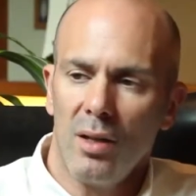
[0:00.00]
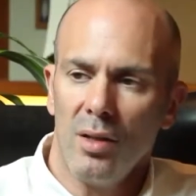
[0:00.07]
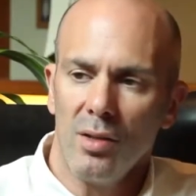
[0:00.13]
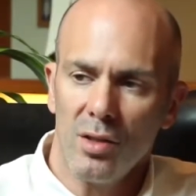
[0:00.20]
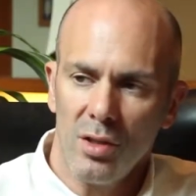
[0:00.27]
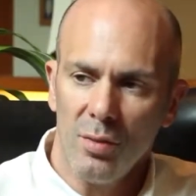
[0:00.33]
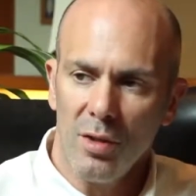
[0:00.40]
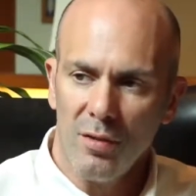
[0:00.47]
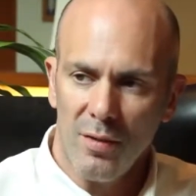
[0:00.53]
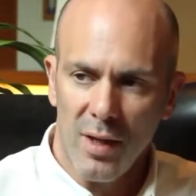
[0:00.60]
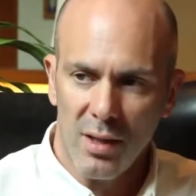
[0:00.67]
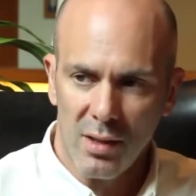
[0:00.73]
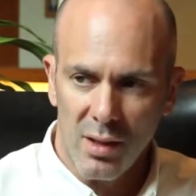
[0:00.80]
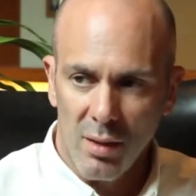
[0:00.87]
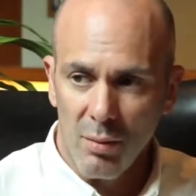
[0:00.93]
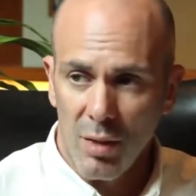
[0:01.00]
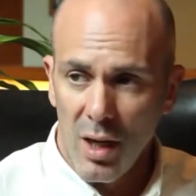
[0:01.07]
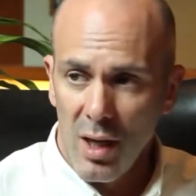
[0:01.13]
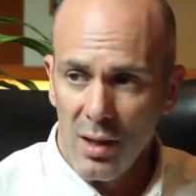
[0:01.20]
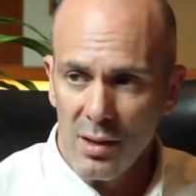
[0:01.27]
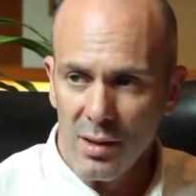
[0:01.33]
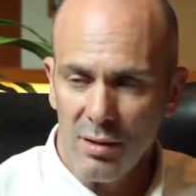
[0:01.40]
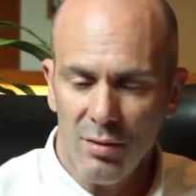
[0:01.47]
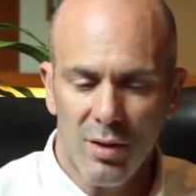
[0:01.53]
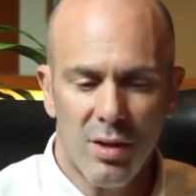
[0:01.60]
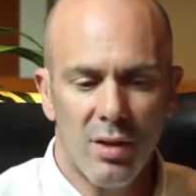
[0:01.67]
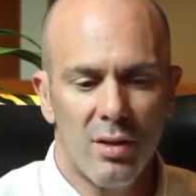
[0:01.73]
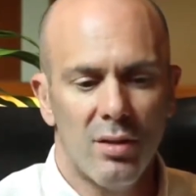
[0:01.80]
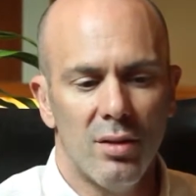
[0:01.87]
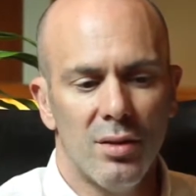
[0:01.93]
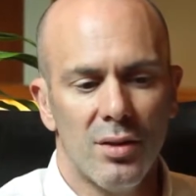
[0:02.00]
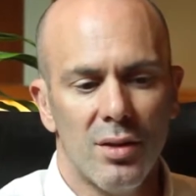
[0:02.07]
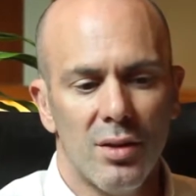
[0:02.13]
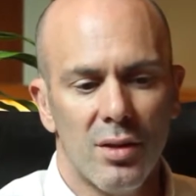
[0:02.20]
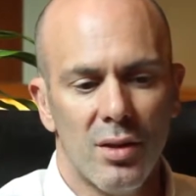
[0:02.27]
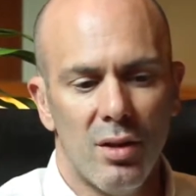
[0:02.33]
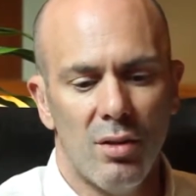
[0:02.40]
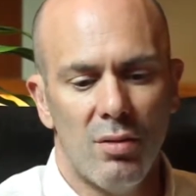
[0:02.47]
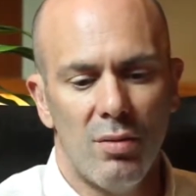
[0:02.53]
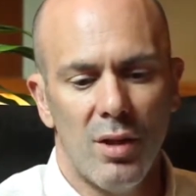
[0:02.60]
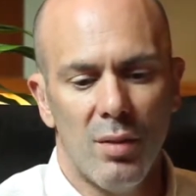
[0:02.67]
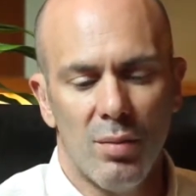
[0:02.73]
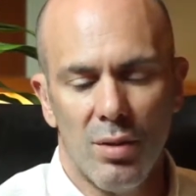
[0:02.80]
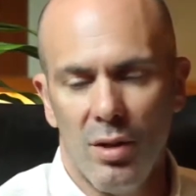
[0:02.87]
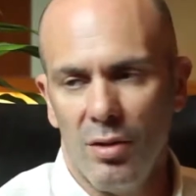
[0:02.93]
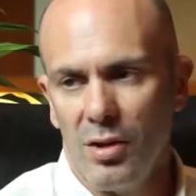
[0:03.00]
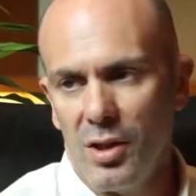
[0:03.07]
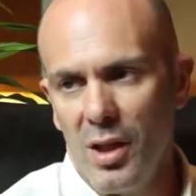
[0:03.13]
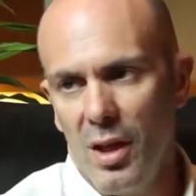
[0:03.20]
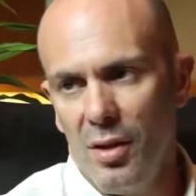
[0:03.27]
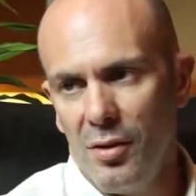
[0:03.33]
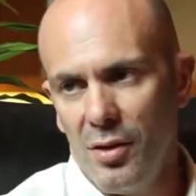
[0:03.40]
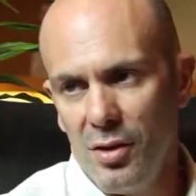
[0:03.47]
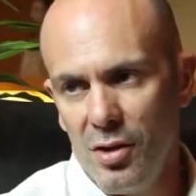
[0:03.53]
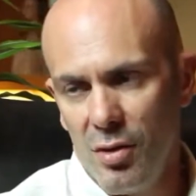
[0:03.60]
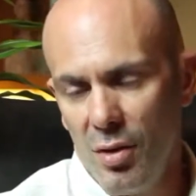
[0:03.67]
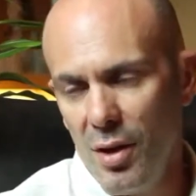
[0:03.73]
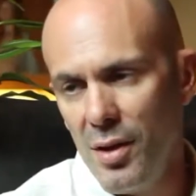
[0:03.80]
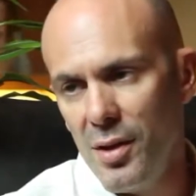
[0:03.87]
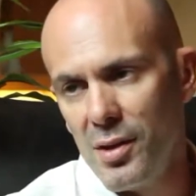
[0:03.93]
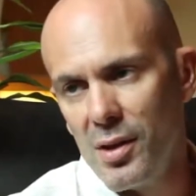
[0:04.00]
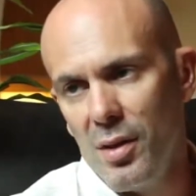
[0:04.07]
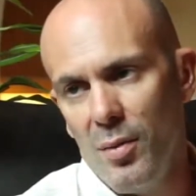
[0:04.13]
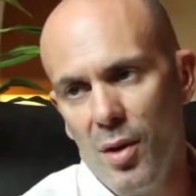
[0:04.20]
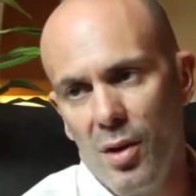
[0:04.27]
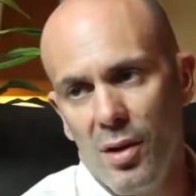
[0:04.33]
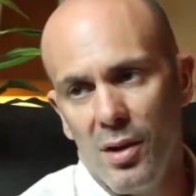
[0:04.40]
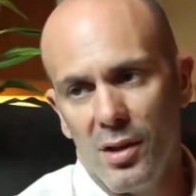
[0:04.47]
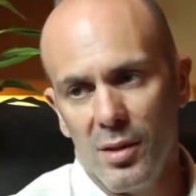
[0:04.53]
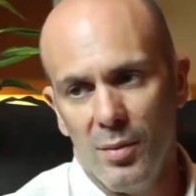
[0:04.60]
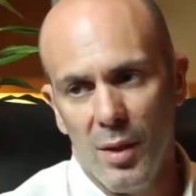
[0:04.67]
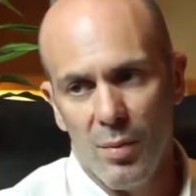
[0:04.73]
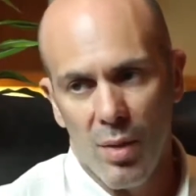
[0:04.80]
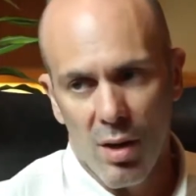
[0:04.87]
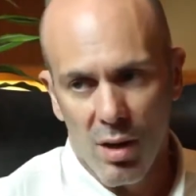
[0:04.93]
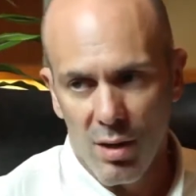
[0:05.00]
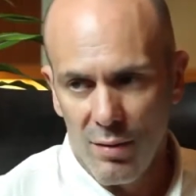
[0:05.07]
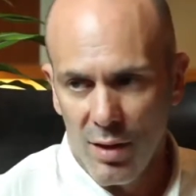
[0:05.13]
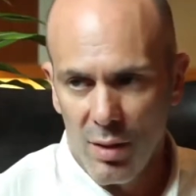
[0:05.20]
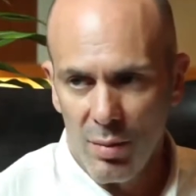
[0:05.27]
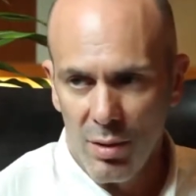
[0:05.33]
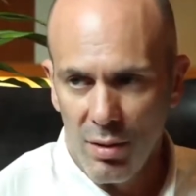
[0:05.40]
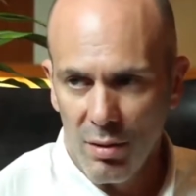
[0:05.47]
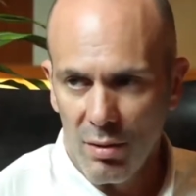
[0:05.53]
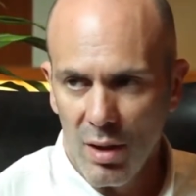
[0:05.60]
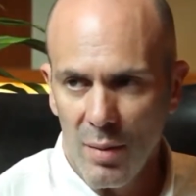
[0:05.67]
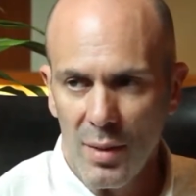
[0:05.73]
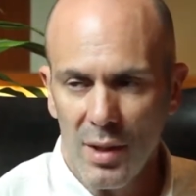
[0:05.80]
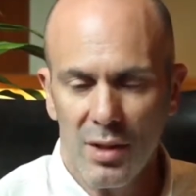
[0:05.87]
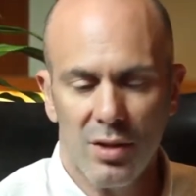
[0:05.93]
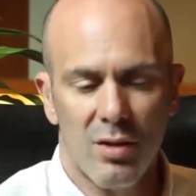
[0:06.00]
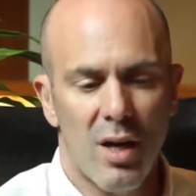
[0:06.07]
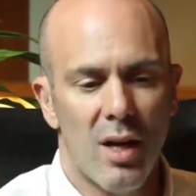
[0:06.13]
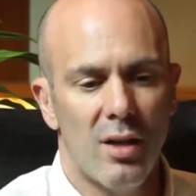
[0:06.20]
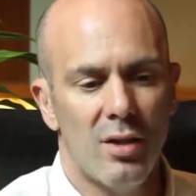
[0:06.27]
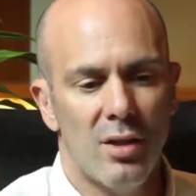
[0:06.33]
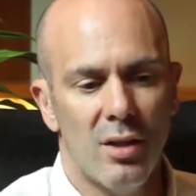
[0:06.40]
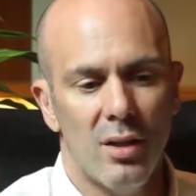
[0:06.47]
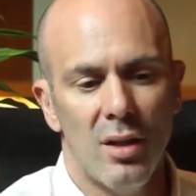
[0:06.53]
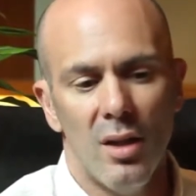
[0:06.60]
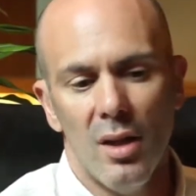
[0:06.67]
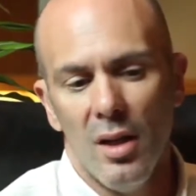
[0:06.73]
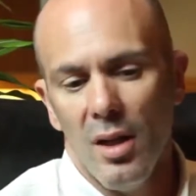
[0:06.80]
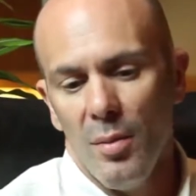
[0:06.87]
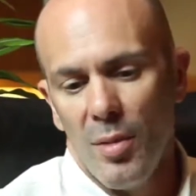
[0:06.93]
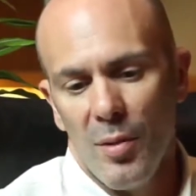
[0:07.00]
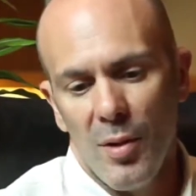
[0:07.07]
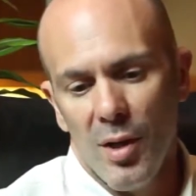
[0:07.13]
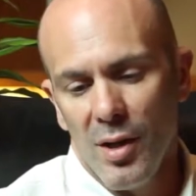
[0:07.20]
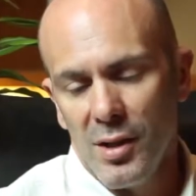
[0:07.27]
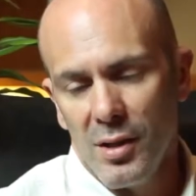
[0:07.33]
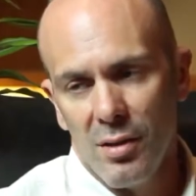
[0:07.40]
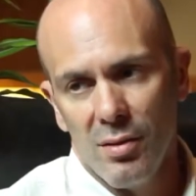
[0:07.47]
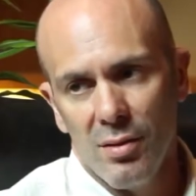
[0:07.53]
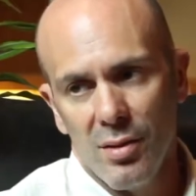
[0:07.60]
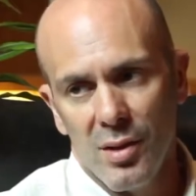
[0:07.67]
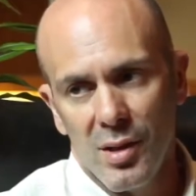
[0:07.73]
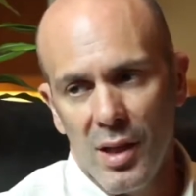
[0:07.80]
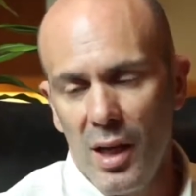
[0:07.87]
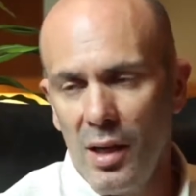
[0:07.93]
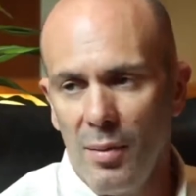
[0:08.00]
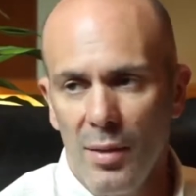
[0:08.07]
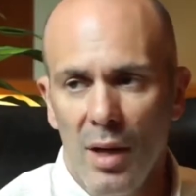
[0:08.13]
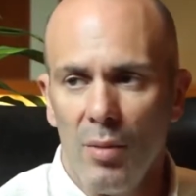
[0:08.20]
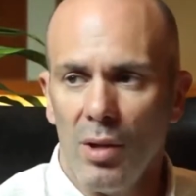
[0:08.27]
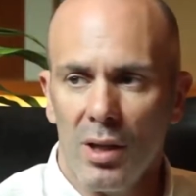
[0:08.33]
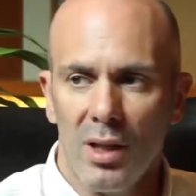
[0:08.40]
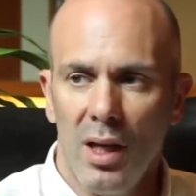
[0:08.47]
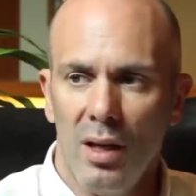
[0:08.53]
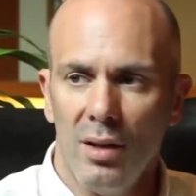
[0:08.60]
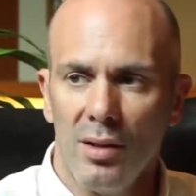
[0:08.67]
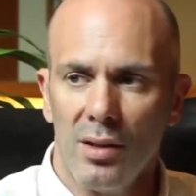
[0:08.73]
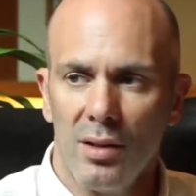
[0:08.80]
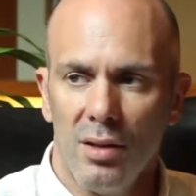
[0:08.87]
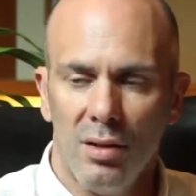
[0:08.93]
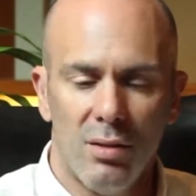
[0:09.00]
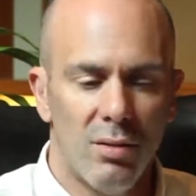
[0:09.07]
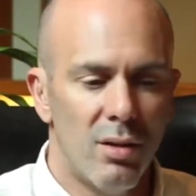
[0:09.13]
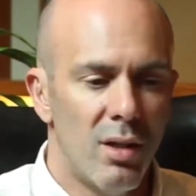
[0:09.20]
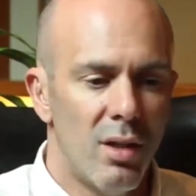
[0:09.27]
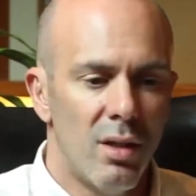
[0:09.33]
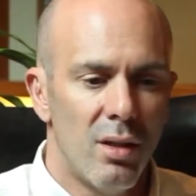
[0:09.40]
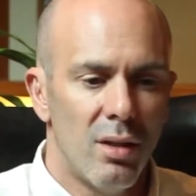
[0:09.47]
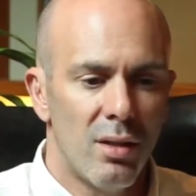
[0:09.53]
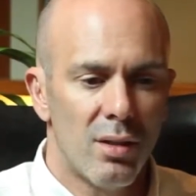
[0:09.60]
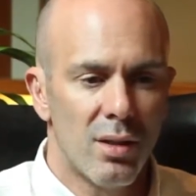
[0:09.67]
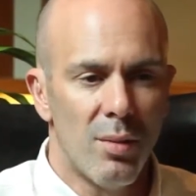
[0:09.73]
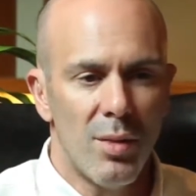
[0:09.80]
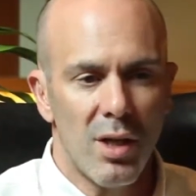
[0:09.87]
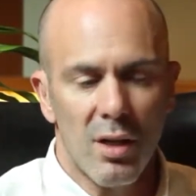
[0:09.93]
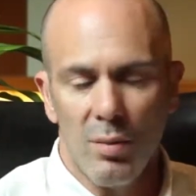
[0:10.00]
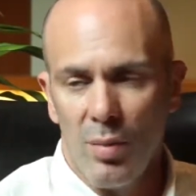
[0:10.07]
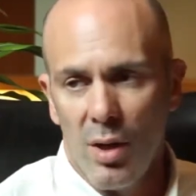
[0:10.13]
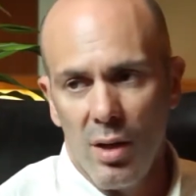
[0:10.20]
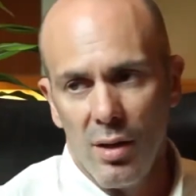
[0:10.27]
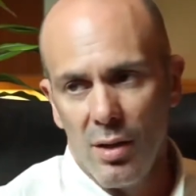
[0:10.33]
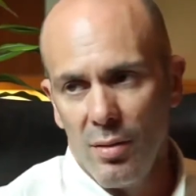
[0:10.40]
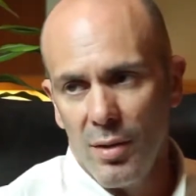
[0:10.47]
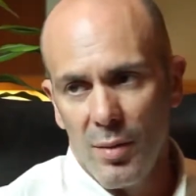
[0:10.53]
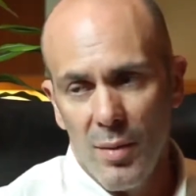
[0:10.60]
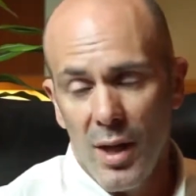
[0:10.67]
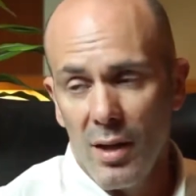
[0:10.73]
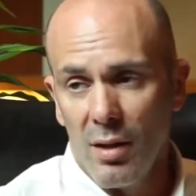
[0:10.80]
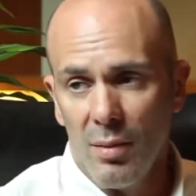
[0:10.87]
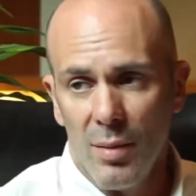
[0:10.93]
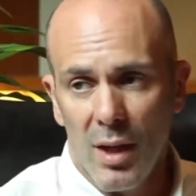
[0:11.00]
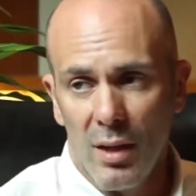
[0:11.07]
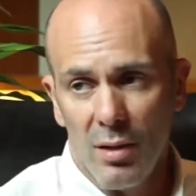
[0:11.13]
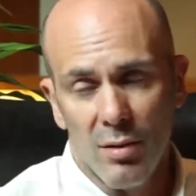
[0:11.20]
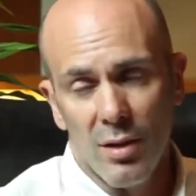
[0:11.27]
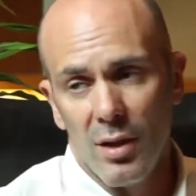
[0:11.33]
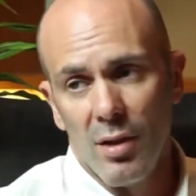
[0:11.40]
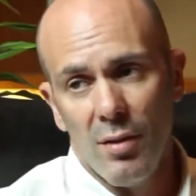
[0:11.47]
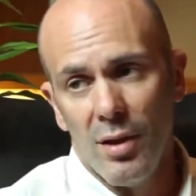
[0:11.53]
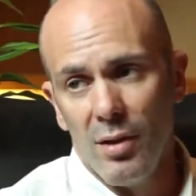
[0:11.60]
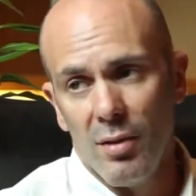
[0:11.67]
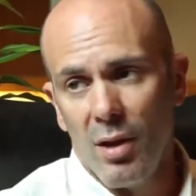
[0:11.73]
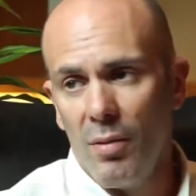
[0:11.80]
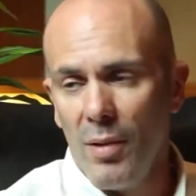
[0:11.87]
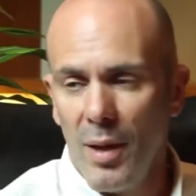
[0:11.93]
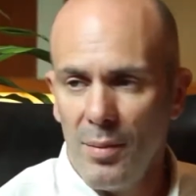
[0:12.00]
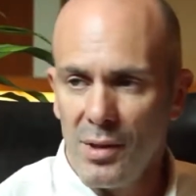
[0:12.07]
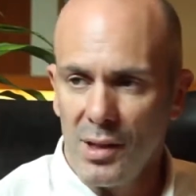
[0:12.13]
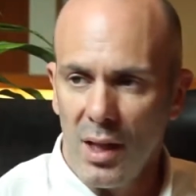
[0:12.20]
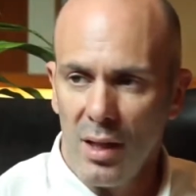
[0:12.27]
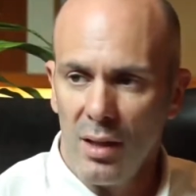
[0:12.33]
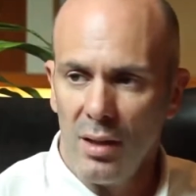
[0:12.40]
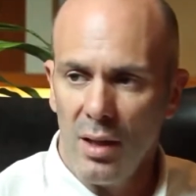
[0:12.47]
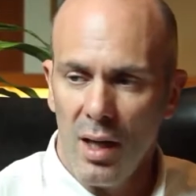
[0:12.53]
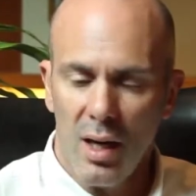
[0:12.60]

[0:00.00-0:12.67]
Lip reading: consumer-facing brands and verticals, and so we approach talent to join these communities and be part of our programming strategy. But we also sign up network talent. So somebody can partner with Maker by literally going to our website